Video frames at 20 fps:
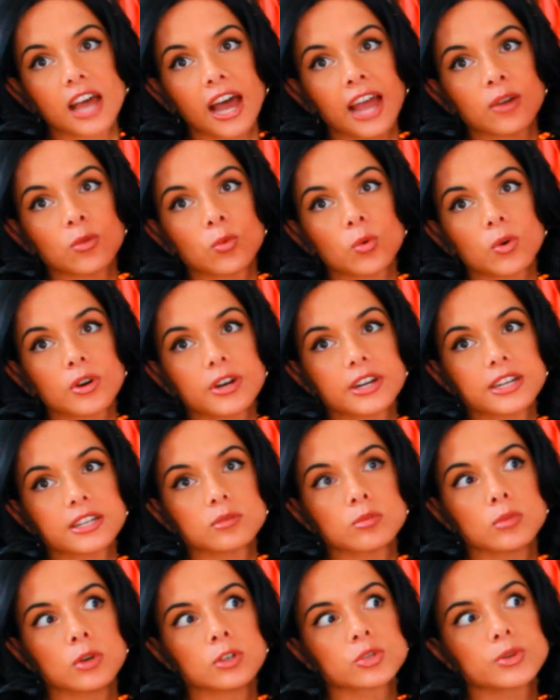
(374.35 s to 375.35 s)
I wore
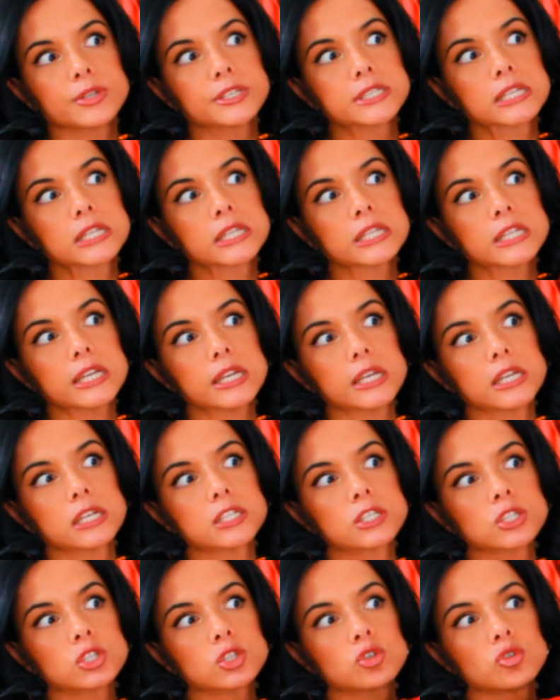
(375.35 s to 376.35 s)
it most recently
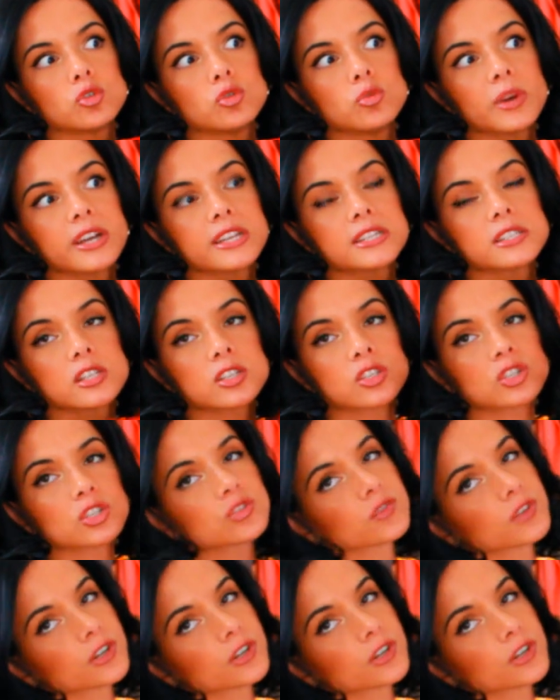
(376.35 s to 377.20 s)
to my sisters